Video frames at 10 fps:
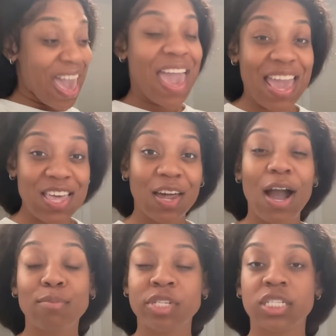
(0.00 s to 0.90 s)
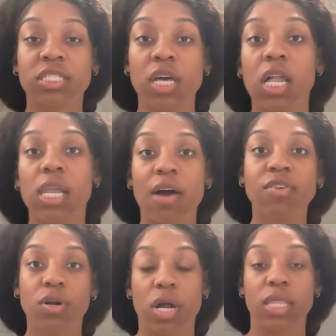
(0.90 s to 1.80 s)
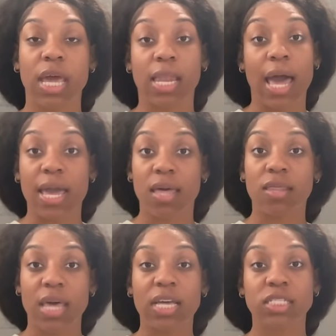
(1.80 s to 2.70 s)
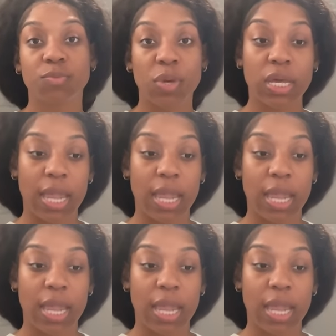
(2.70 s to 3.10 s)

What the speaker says: And, you know, I'm just a lover girl. That's me.